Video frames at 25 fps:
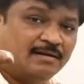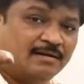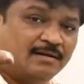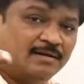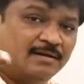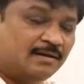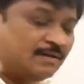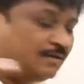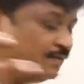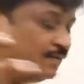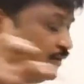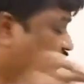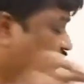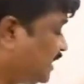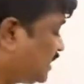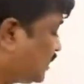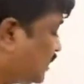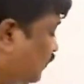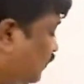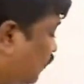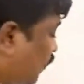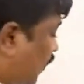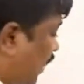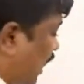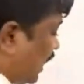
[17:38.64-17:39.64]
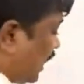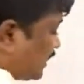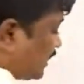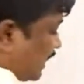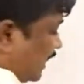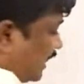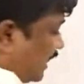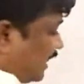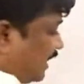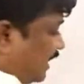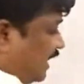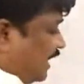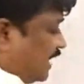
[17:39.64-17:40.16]
this
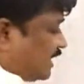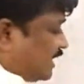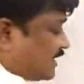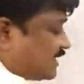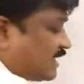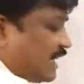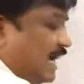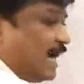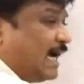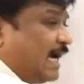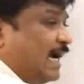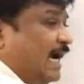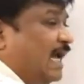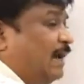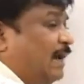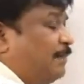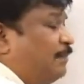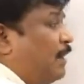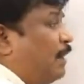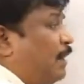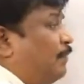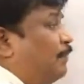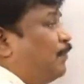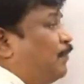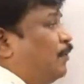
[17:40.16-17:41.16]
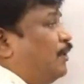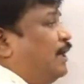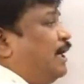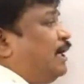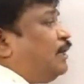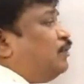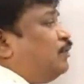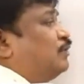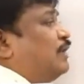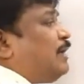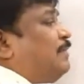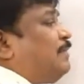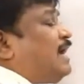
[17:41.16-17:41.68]
water is again pumped into
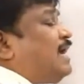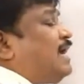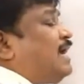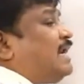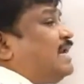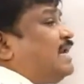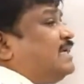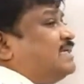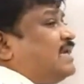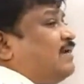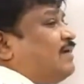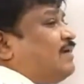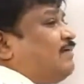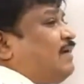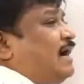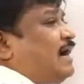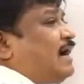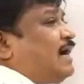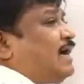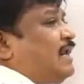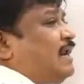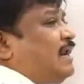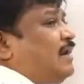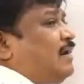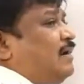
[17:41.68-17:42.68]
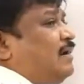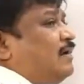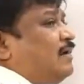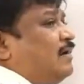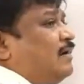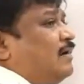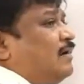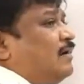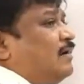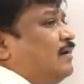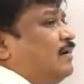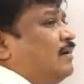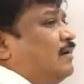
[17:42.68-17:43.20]
the main reservoir.
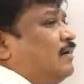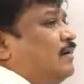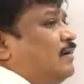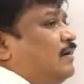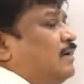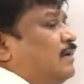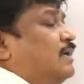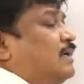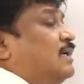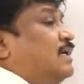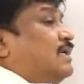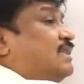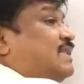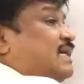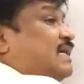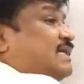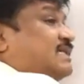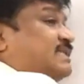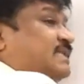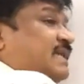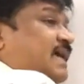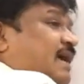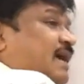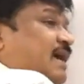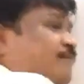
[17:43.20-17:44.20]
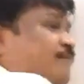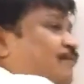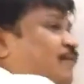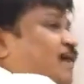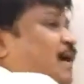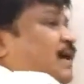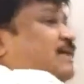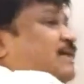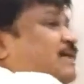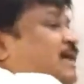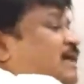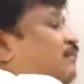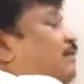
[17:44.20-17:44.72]
The same
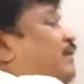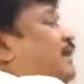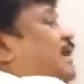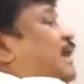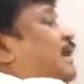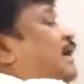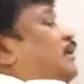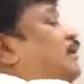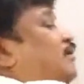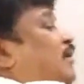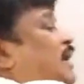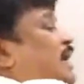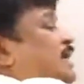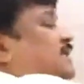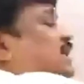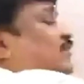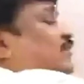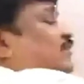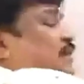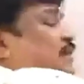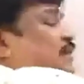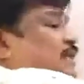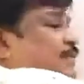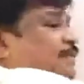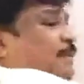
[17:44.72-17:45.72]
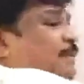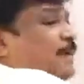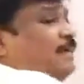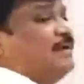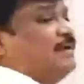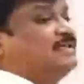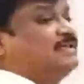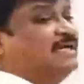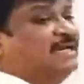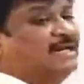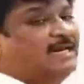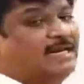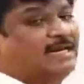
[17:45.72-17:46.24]
water we can utilize for the power
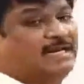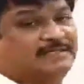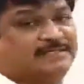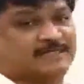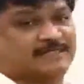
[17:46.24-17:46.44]
generation.